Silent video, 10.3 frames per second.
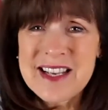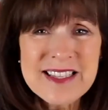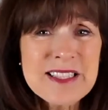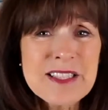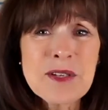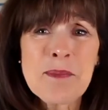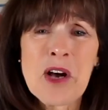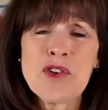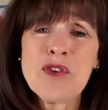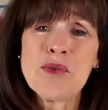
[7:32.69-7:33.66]
This is
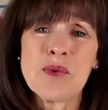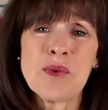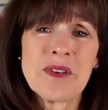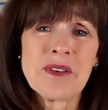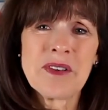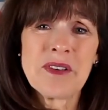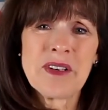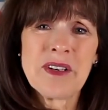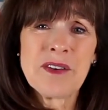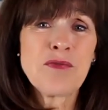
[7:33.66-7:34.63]
about you,
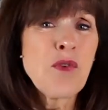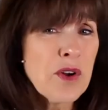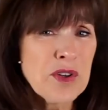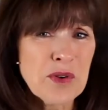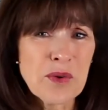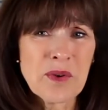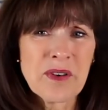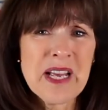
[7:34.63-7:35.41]
for you.